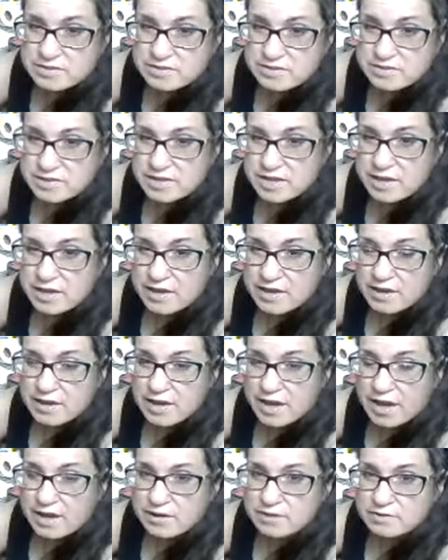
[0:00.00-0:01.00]
today.
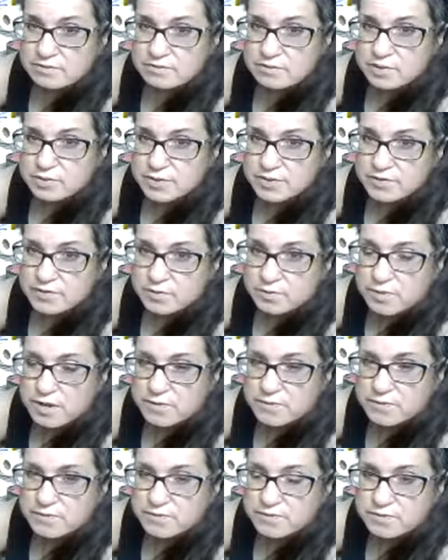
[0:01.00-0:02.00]
Had a little bit of a
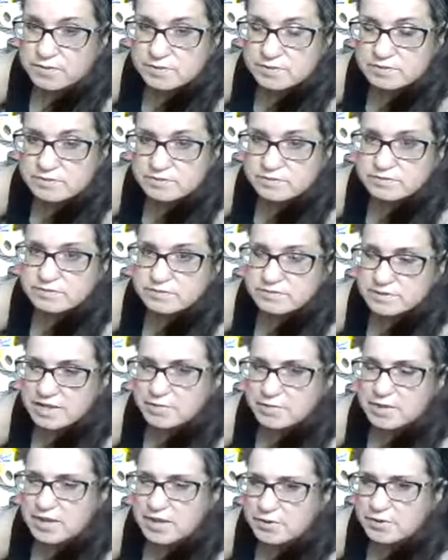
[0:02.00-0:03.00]
rough,
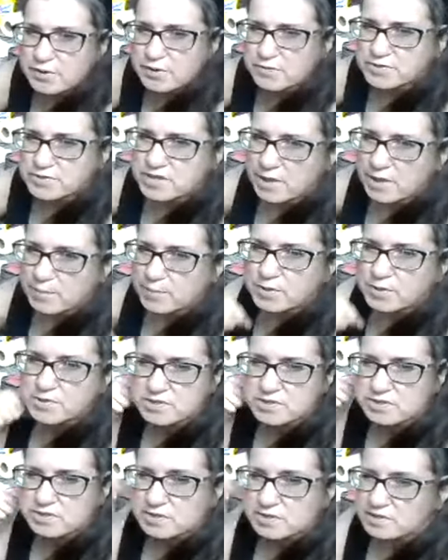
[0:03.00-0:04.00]
I've been having a rough time
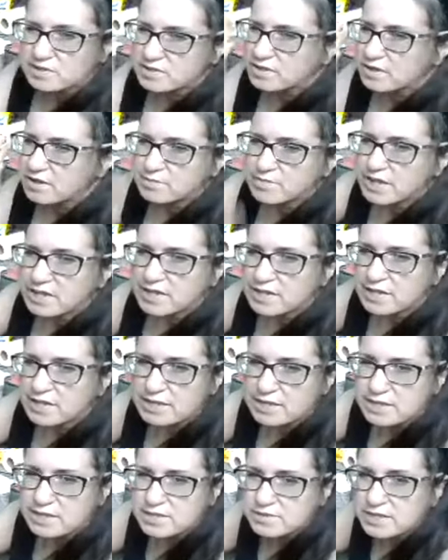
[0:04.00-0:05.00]
personally, so I'm not going to
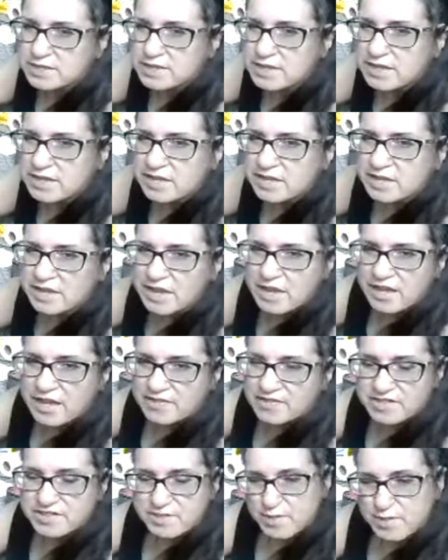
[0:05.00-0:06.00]
get into it. And
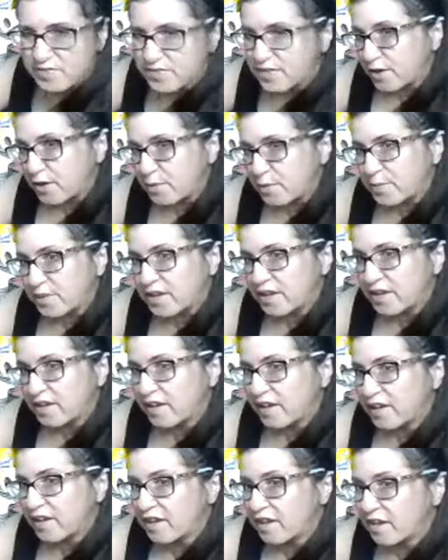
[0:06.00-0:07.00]
this is my therapy,
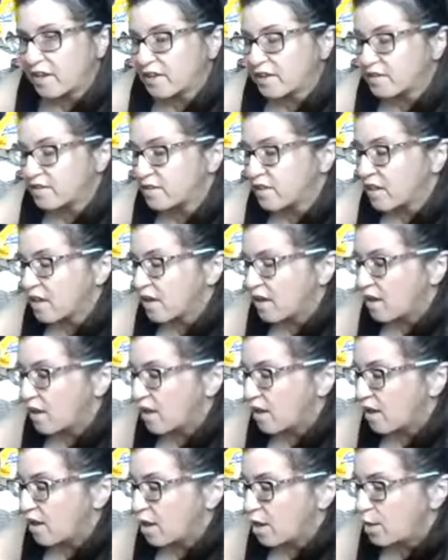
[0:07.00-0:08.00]
and
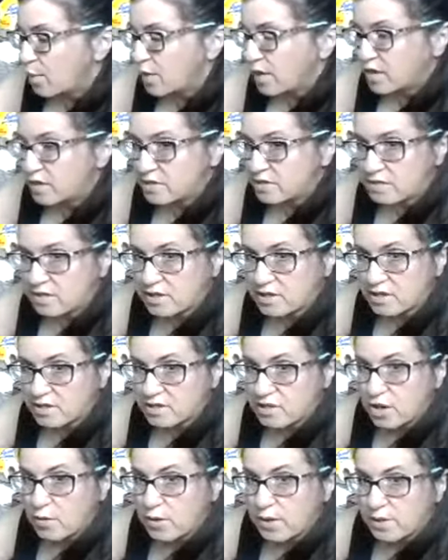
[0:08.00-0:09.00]
I
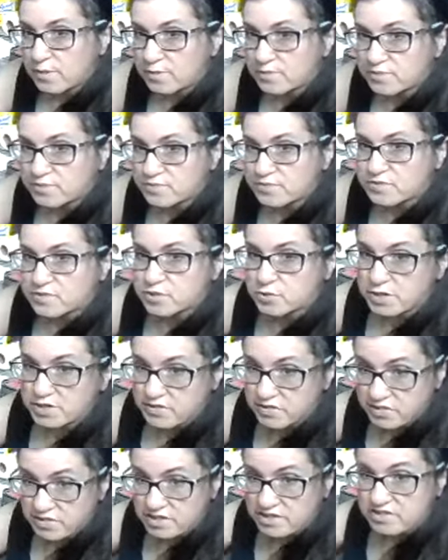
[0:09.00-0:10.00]
know I'm
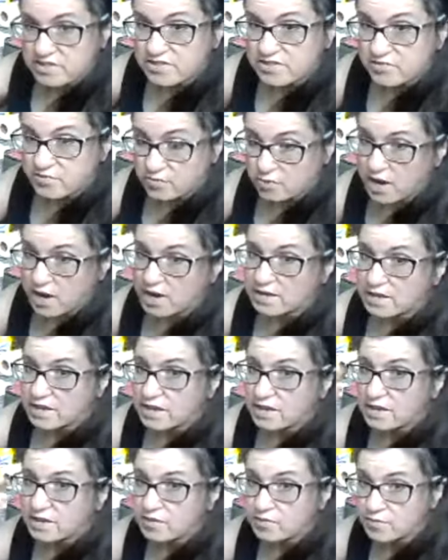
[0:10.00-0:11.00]
doing this
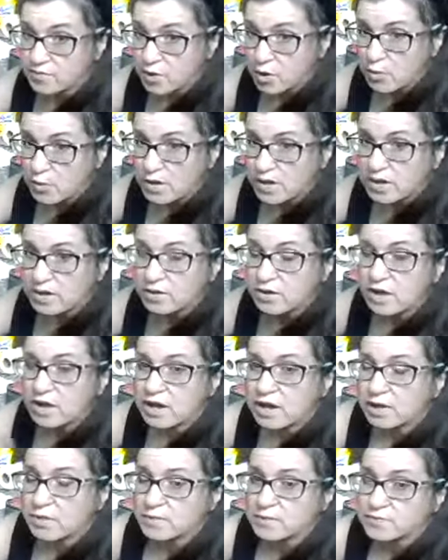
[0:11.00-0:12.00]
Friday in Boma
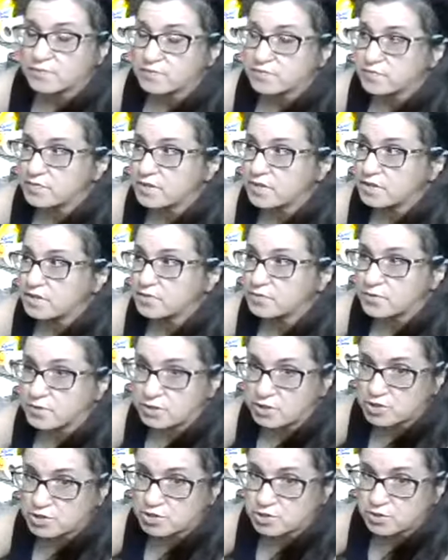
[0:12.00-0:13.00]
at the
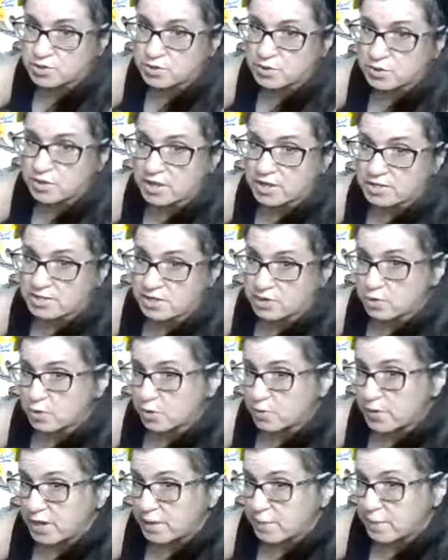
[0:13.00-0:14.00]
Furniture and
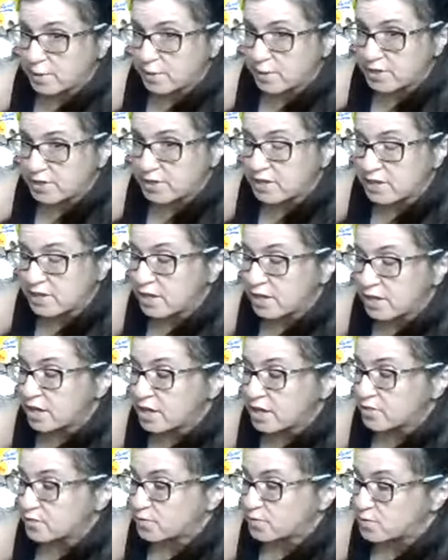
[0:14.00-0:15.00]
Decor Paint Party,
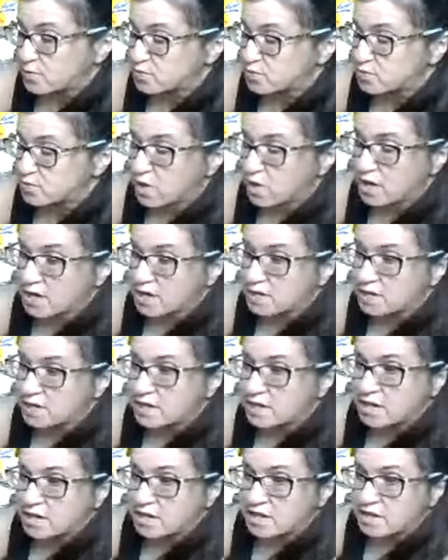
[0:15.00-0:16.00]
the first one.
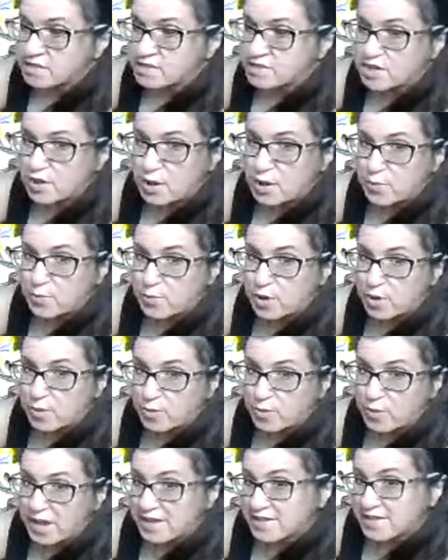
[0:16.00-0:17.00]
So I'm
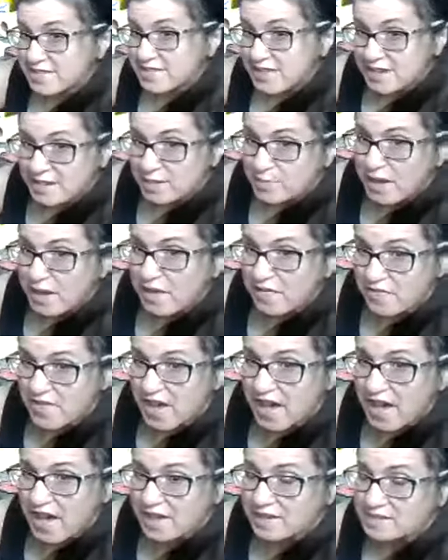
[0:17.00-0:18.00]
excited about
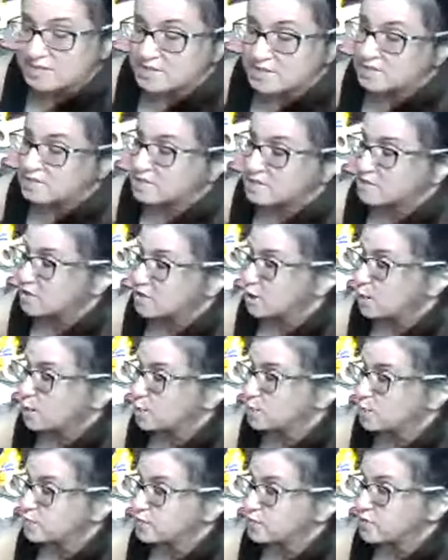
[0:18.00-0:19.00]
that.
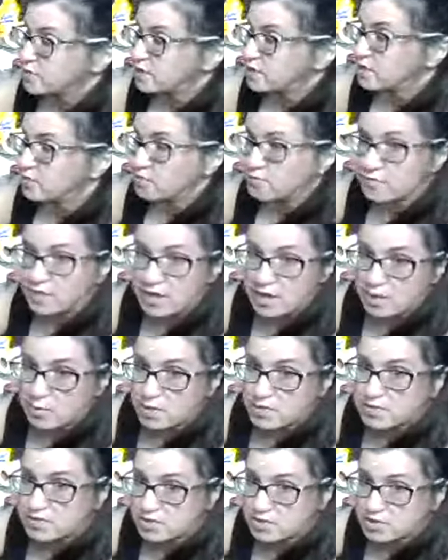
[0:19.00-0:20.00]
If
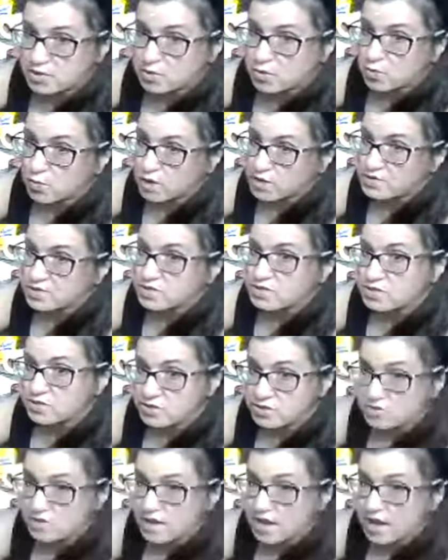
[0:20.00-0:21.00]
anyone still wants to
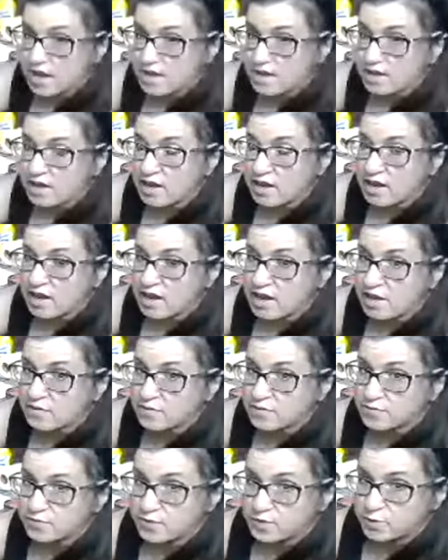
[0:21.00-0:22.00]
do that, I have a
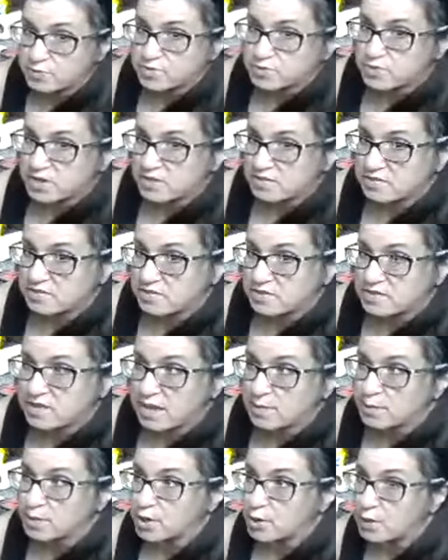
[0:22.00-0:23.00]
few spaces.
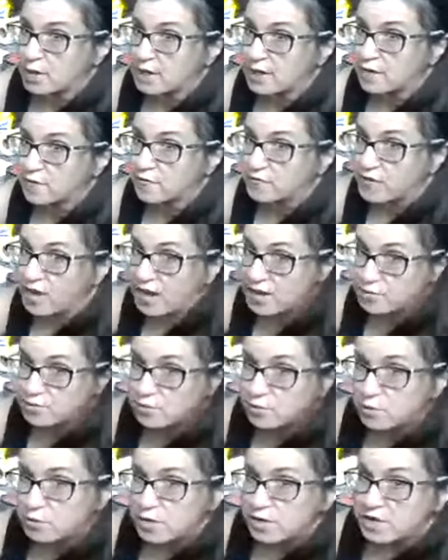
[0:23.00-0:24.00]
I'm going
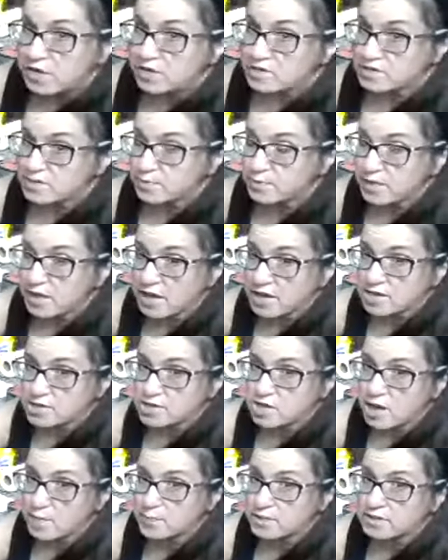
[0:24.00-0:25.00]
final supply
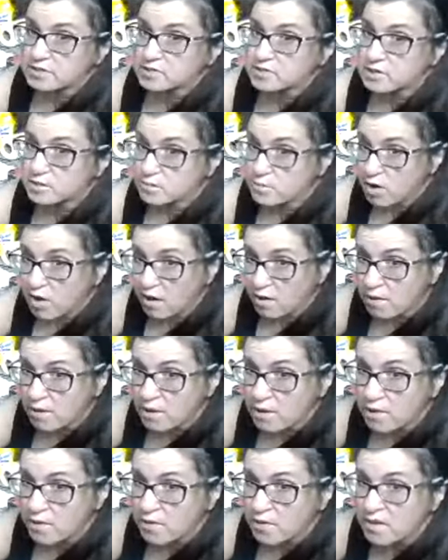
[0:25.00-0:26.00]
shopping
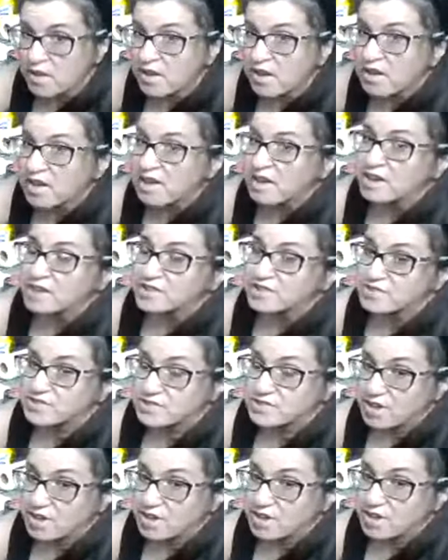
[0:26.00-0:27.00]
tomorrow,
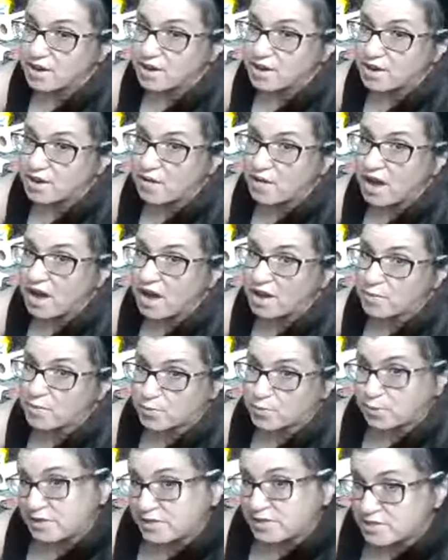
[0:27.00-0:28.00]
so I really
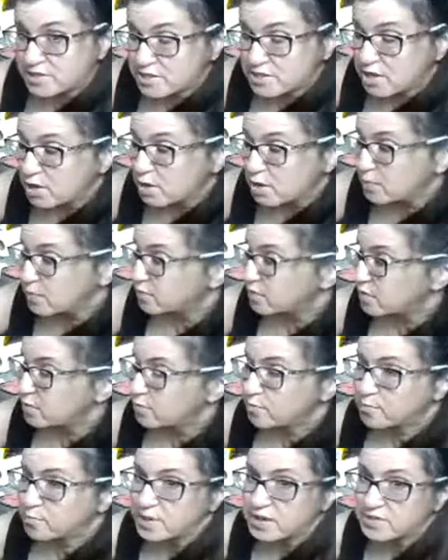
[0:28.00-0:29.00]
need to know.
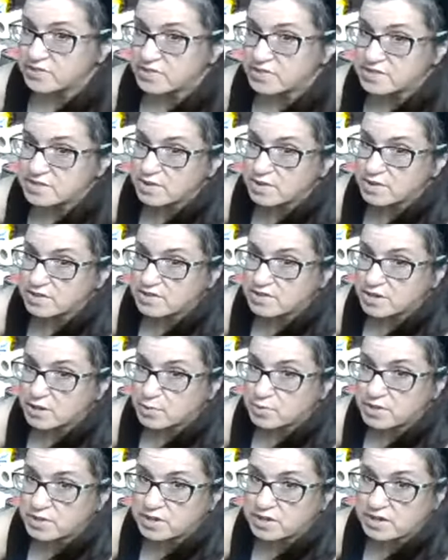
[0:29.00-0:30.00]
But this is my
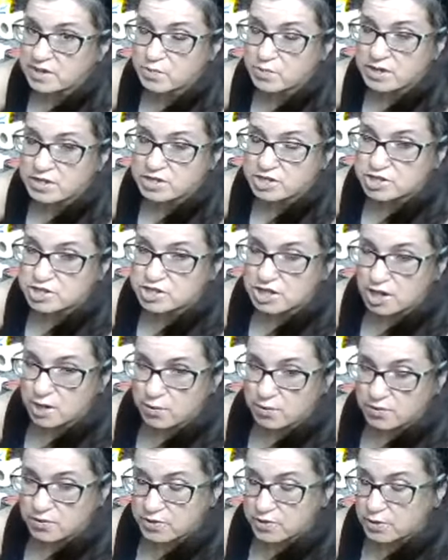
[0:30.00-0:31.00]
therapy, and I wanted to share it
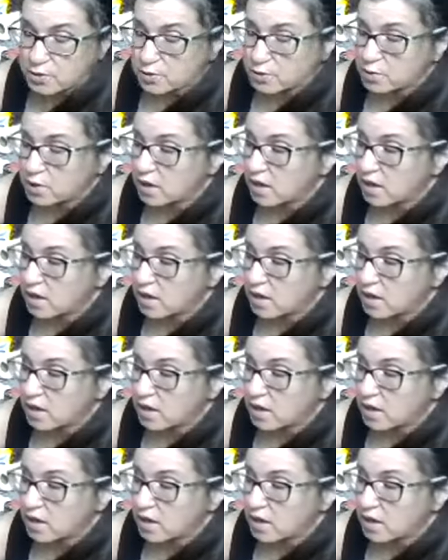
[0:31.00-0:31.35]
with you.